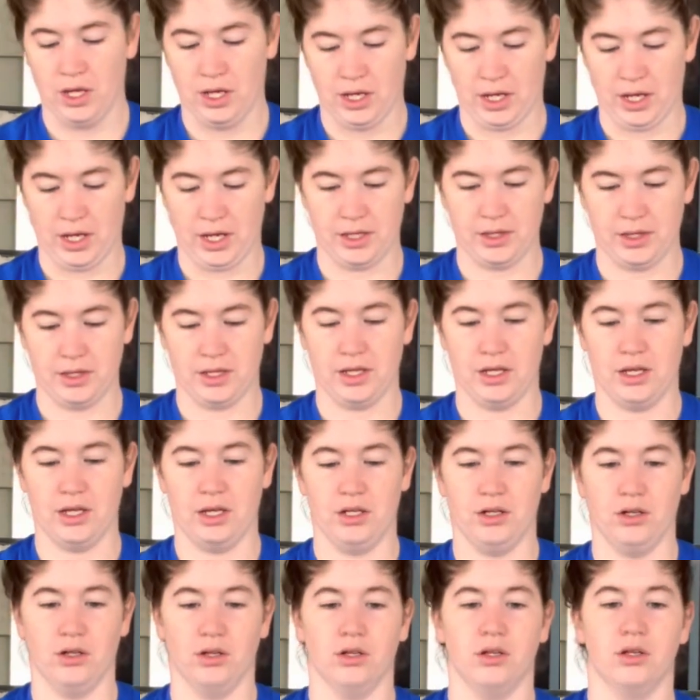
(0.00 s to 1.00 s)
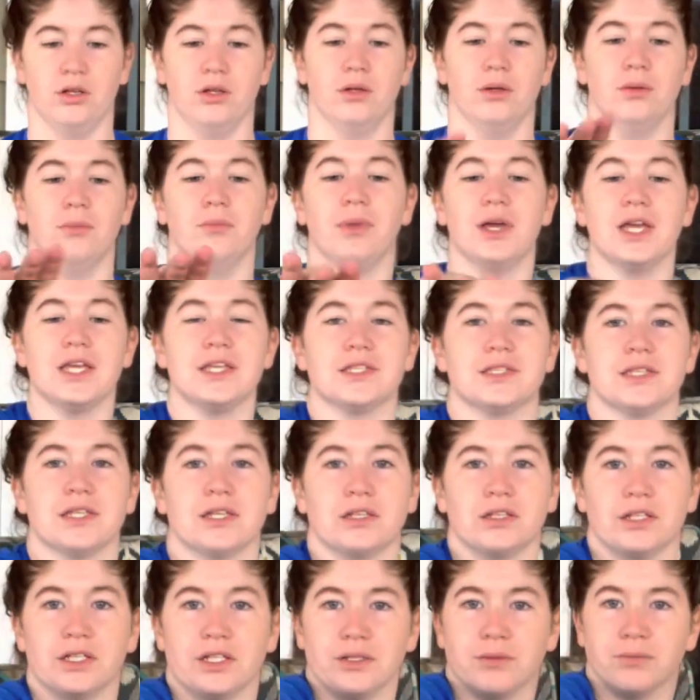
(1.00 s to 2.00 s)
And then
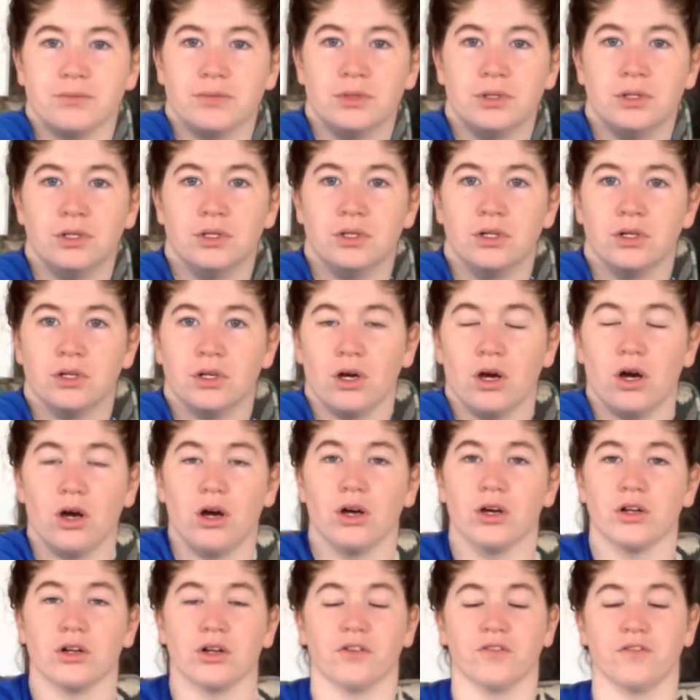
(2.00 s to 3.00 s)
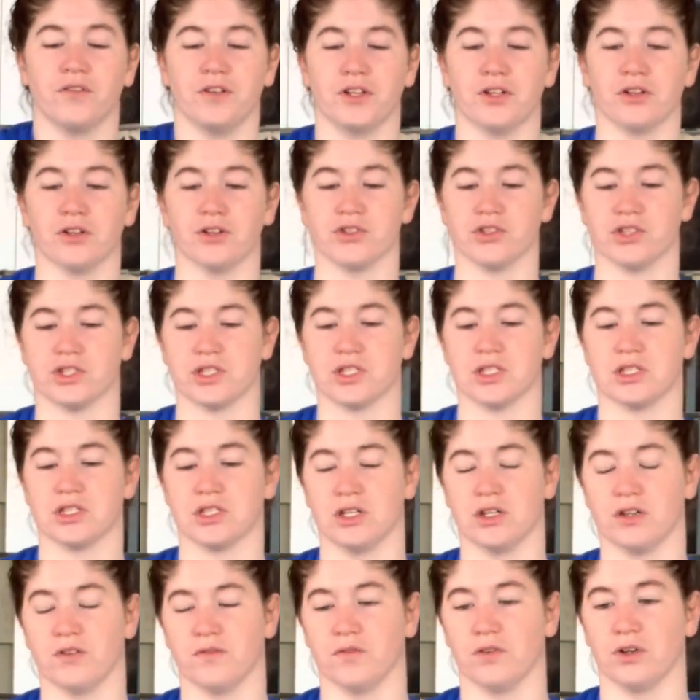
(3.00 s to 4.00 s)
basically on our fenders and
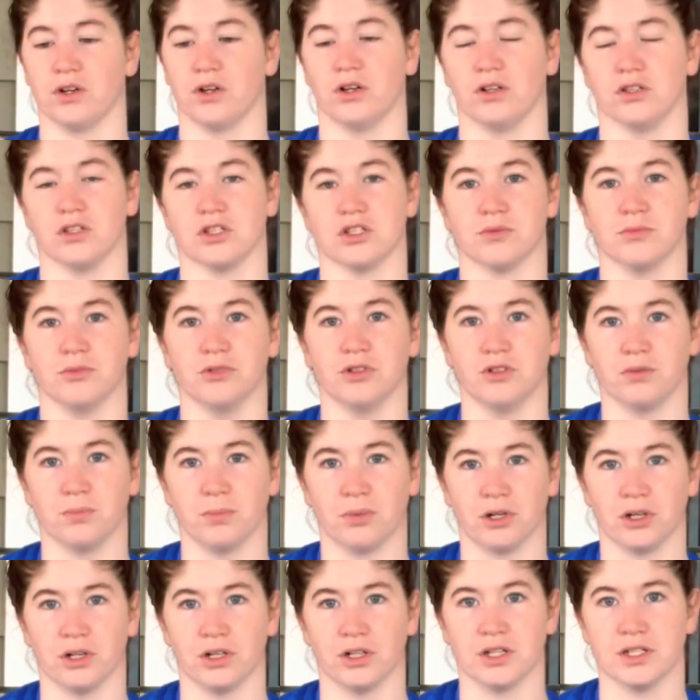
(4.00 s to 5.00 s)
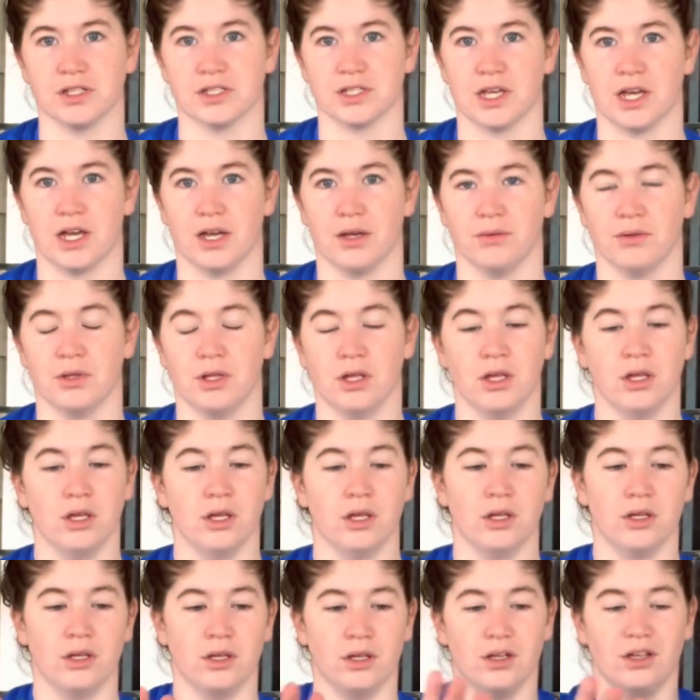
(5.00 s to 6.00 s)
stuff where all the smooth part is at,
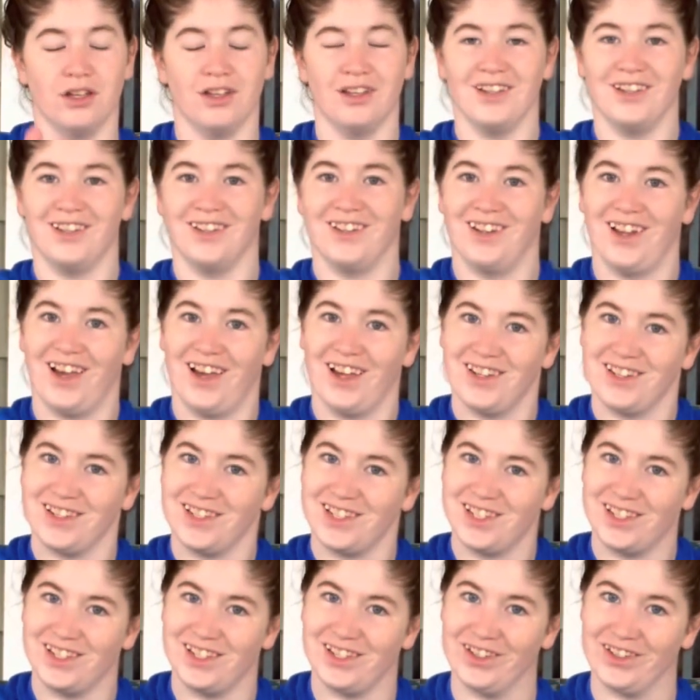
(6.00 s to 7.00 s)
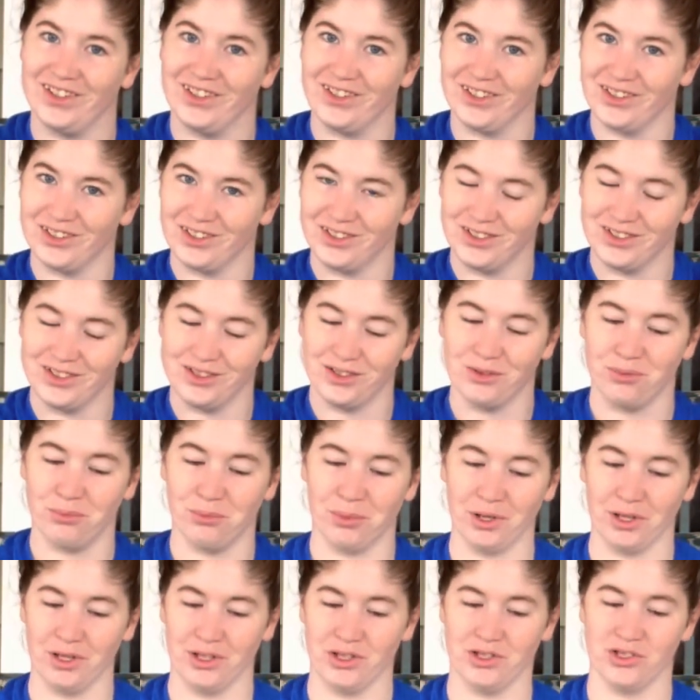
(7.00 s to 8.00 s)
not here,
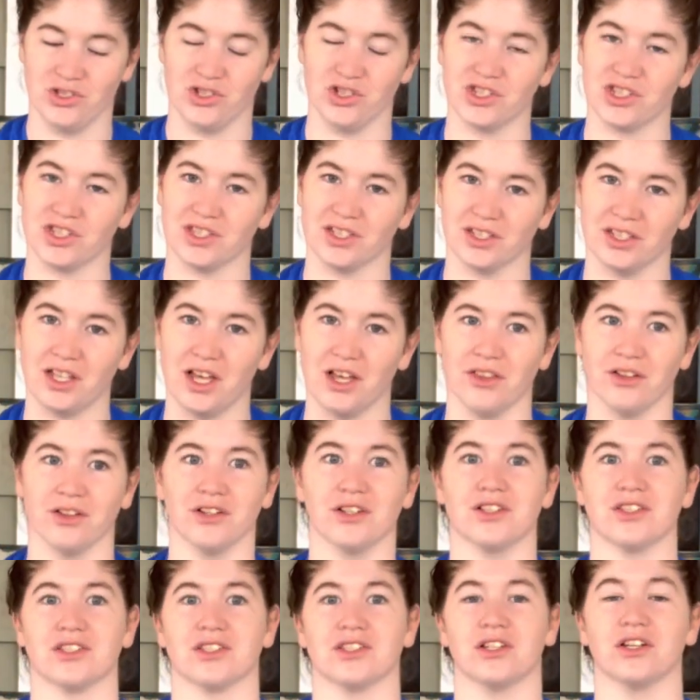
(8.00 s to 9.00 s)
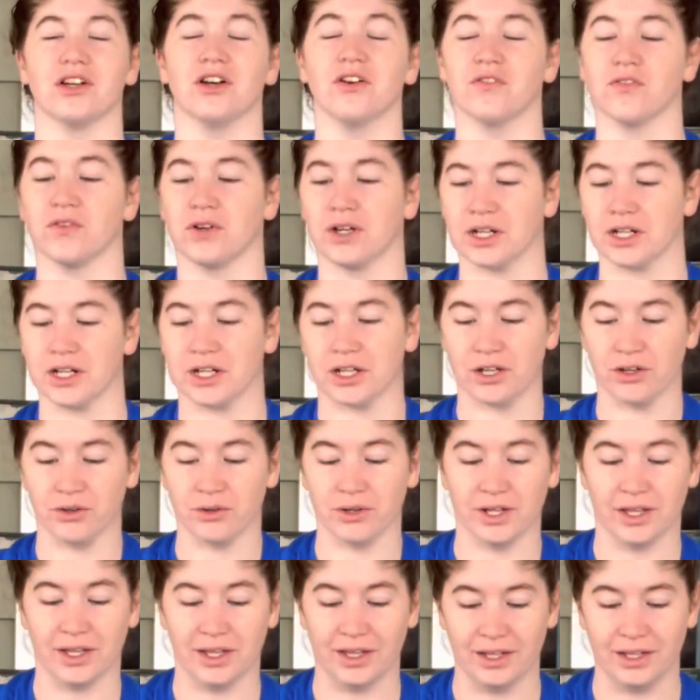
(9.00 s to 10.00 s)
but just the leather and stuff, we're going to go
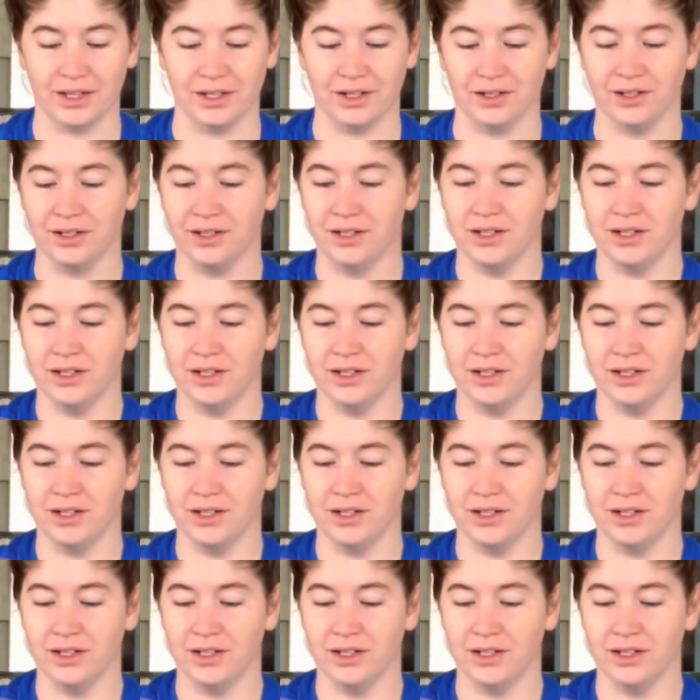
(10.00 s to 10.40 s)
ahead